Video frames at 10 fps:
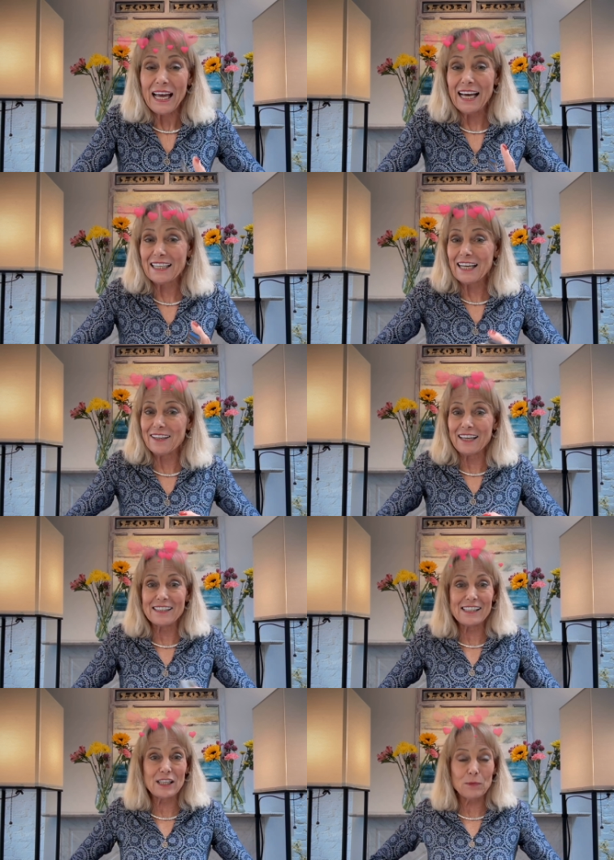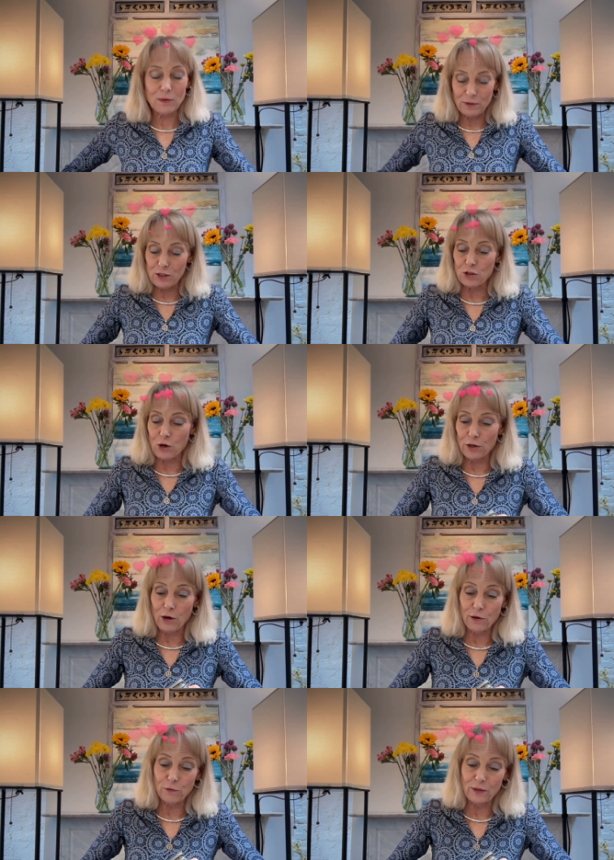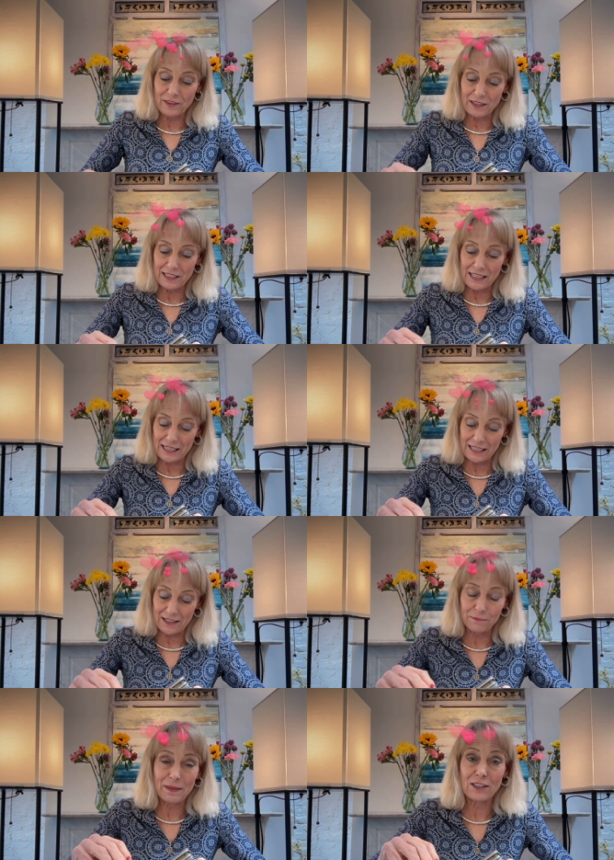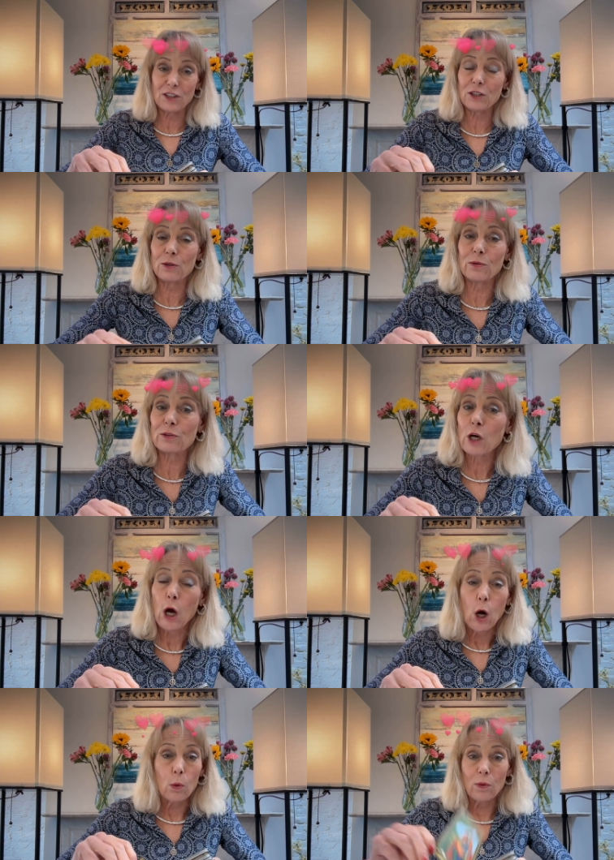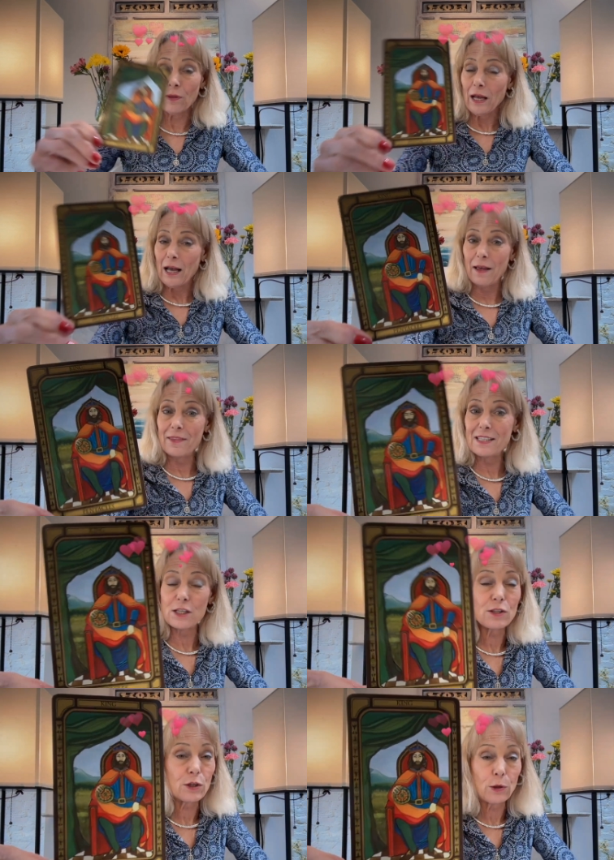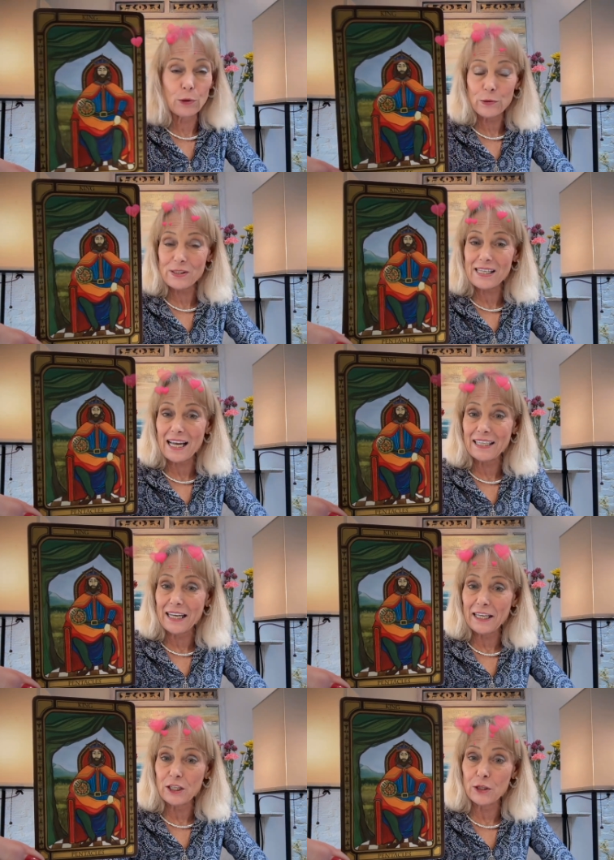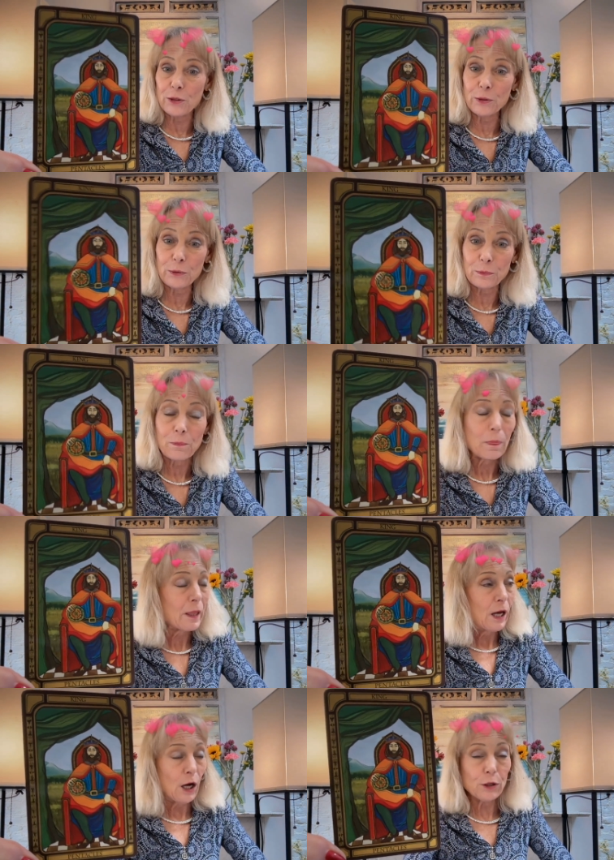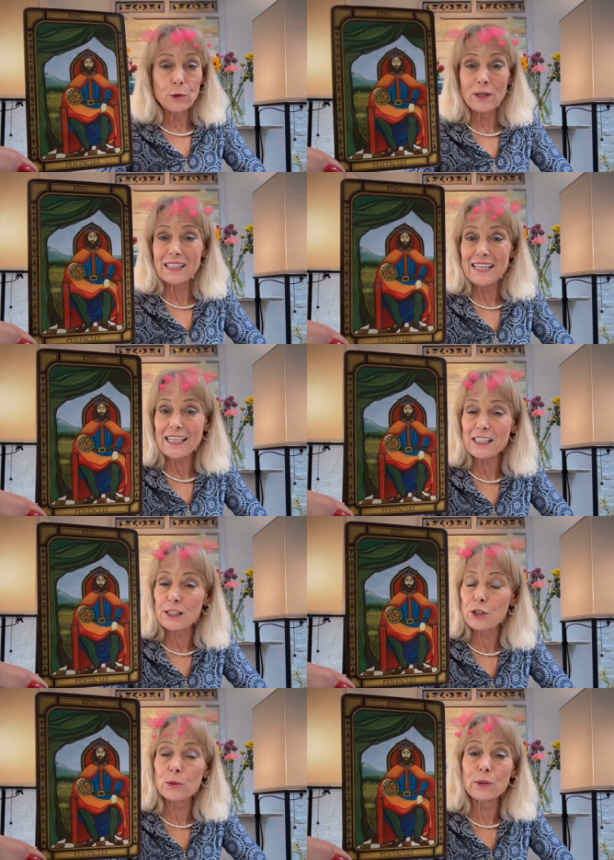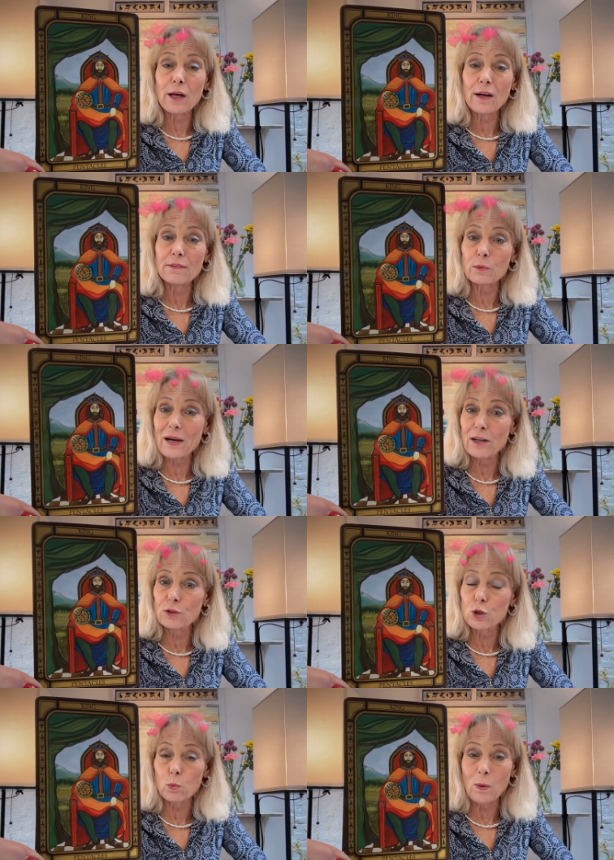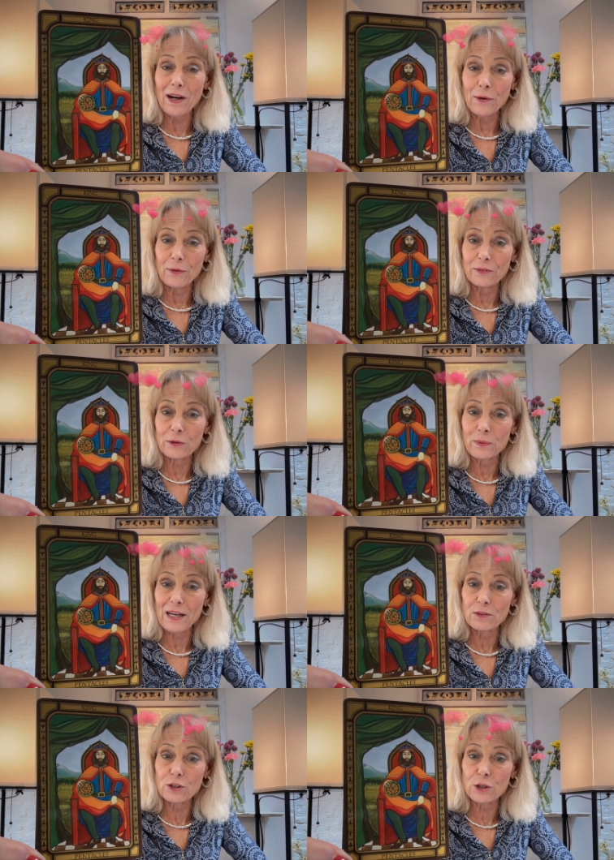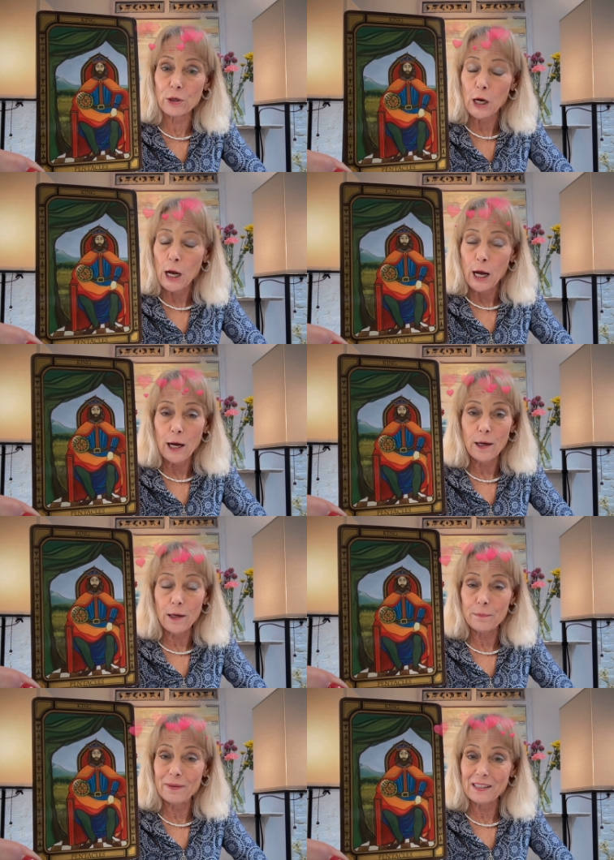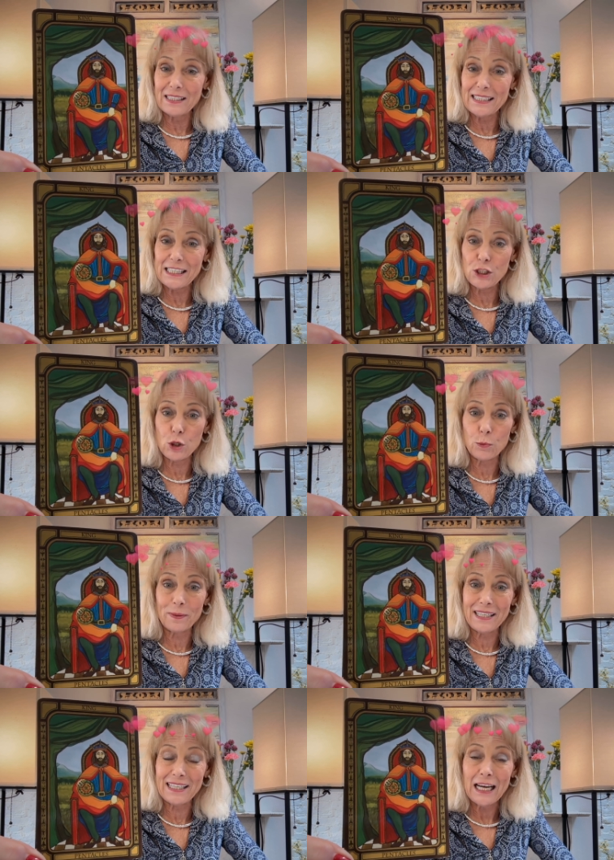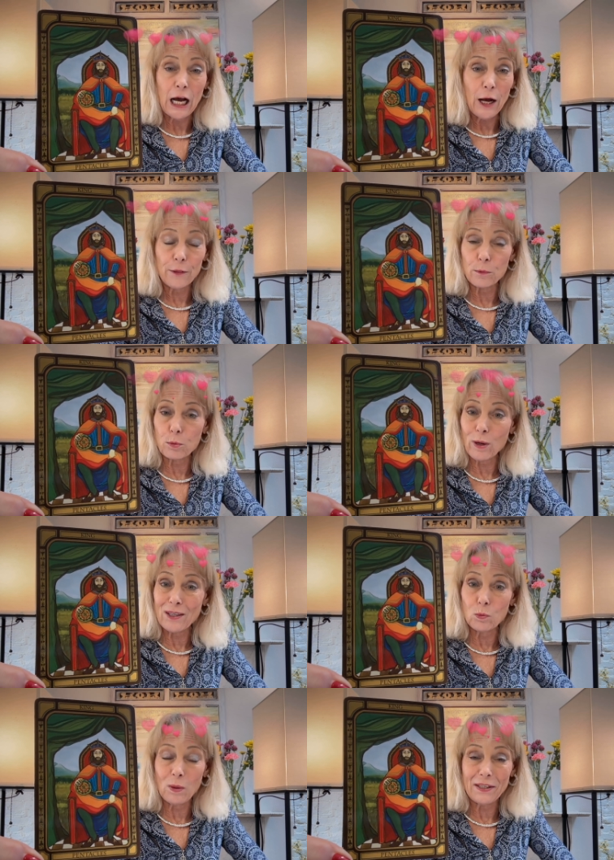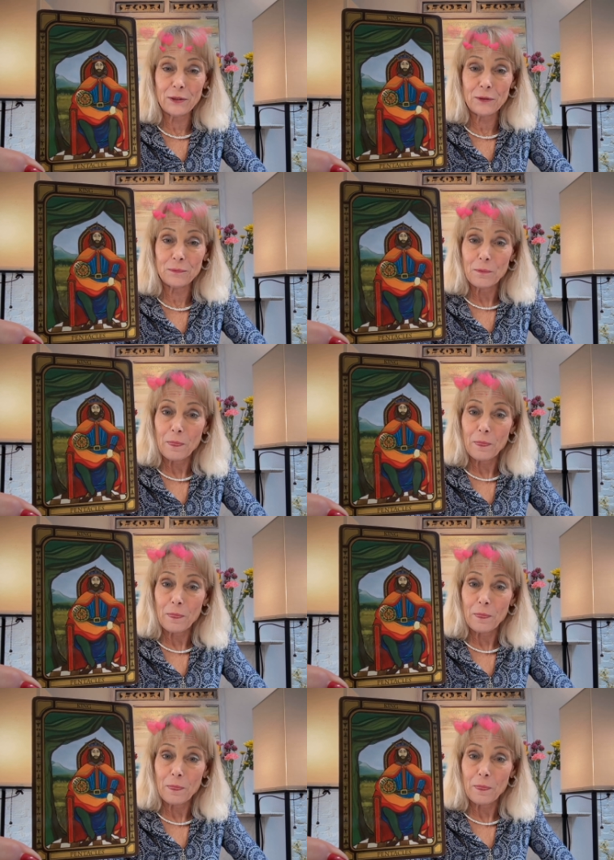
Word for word: And uh, let's see what we start off with the King of Pentacles. Well, uh, this is an earth sign like you. Uh, you're connecting to love around your wealth, around your uh, ability to be uh, the breadwinner,